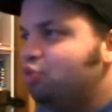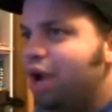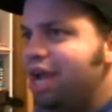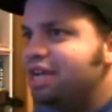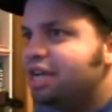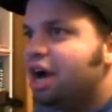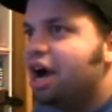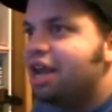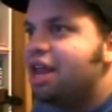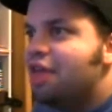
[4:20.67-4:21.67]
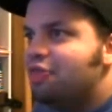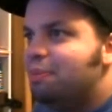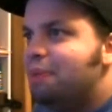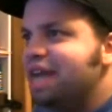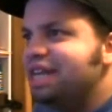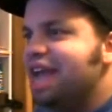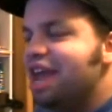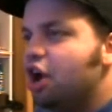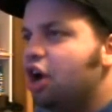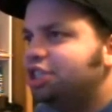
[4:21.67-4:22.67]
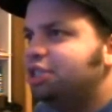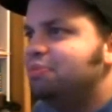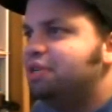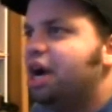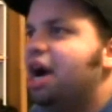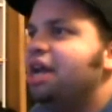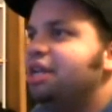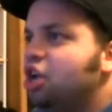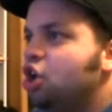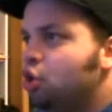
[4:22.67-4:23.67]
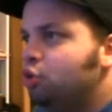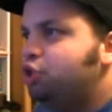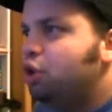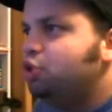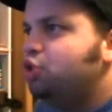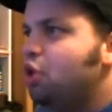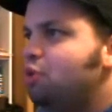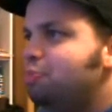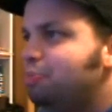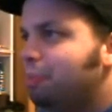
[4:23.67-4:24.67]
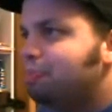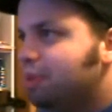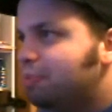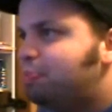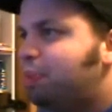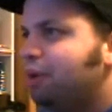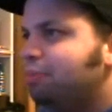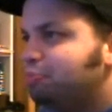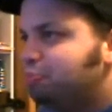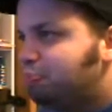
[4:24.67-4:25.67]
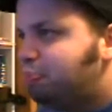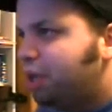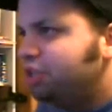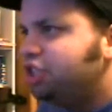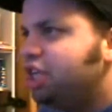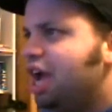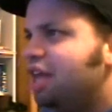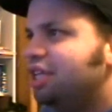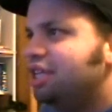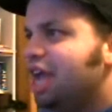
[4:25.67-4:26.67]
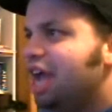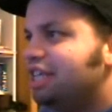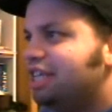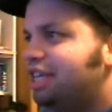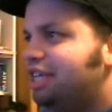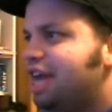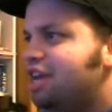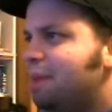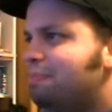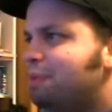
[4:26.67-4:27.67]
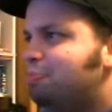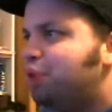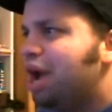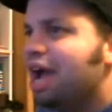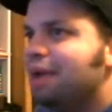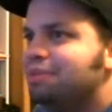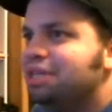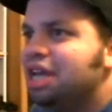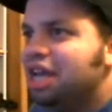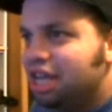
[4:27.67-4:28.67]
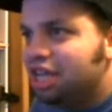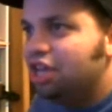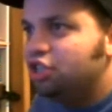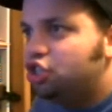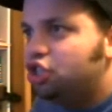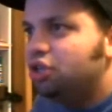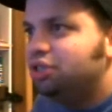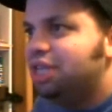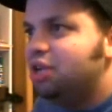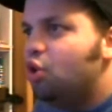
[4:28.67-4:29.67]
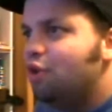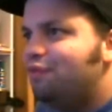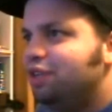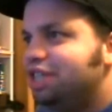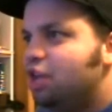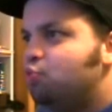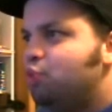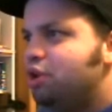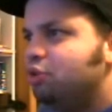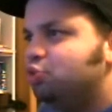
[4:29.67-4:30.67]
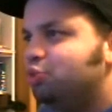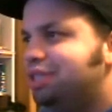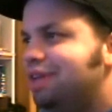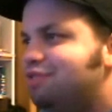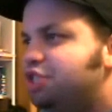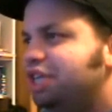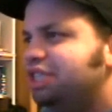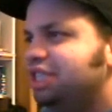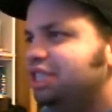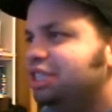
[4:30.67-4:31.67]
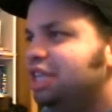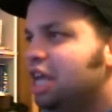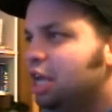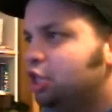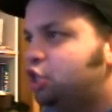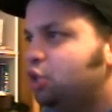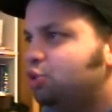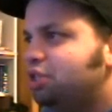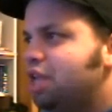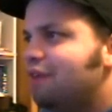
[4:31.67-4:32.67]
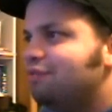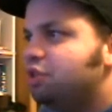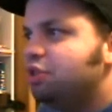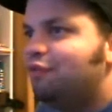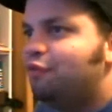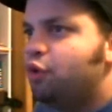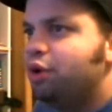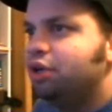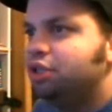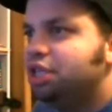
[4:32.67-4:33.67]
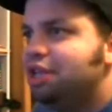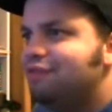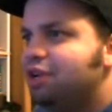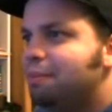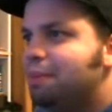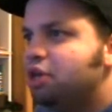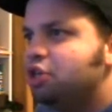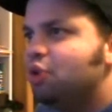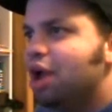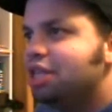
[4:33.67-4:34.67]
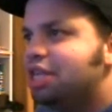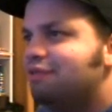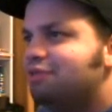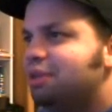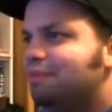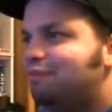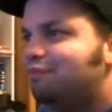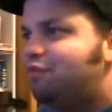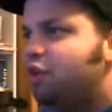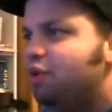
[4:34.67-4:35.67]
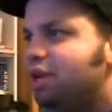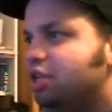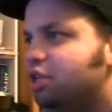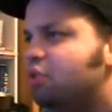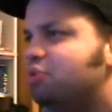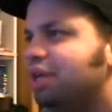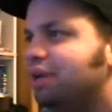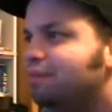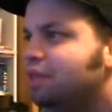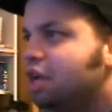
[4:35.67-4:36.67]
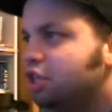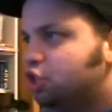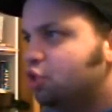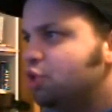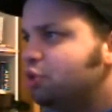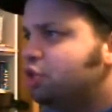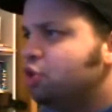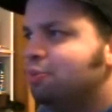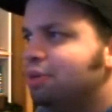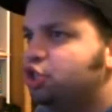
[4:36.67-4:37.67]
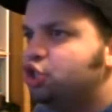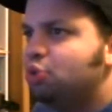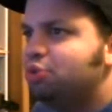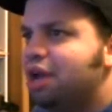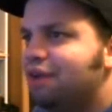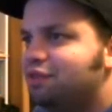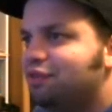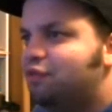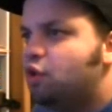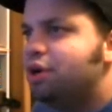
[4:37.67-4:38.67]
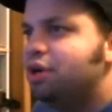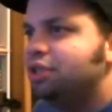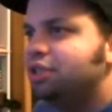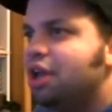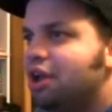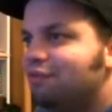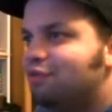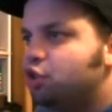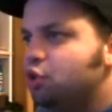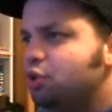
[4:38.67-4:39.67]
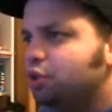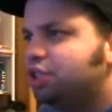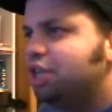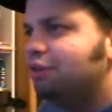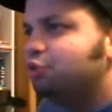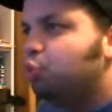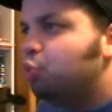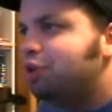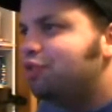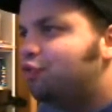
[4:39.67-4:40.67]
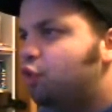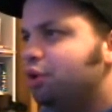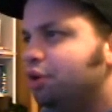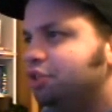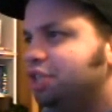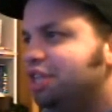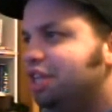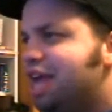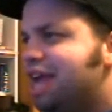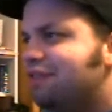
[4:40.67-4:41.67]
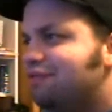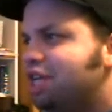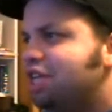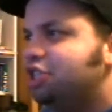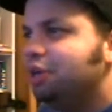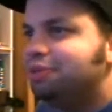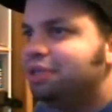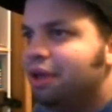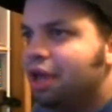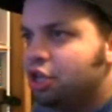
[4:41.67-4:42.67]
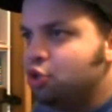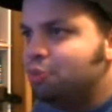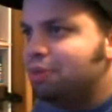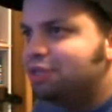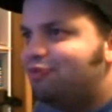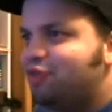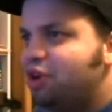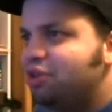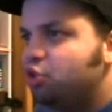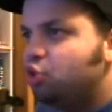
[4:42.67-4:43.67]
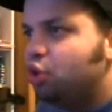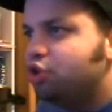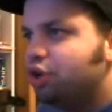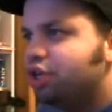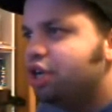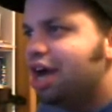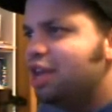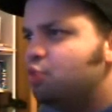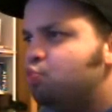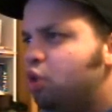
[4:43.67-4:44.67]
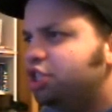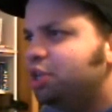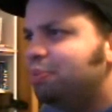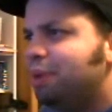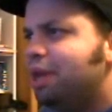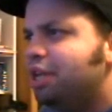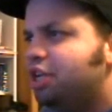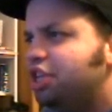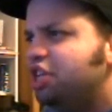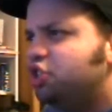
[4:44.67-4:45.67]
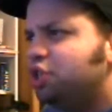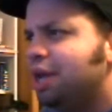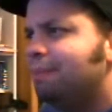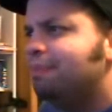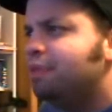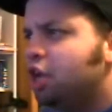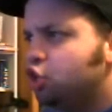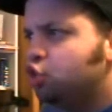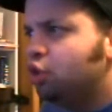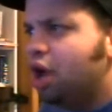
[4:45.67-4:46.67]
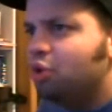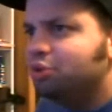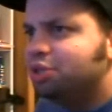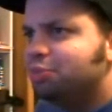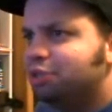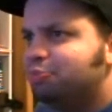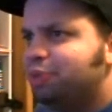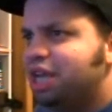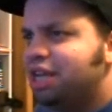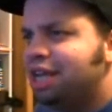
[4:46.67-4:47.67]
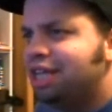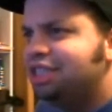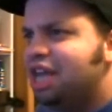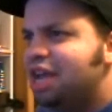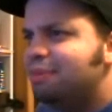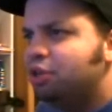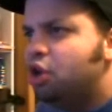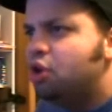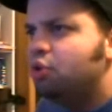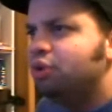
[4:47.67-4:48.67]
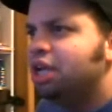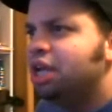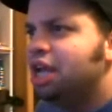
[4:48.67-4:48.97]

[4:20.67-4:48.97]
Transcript: great God, the mighty and awesome God, who shows no partiality and cannot be bribed. He ensures that orphans and widows receive justice. He shows love to the foreigners living among you and gives them food and clothing. So you too must show love to foreigners, for you yourselves were once foreigners in the land of Egypt. You must fear the Lord your God and worship him and cling to him. Your oaths must be in his name alone.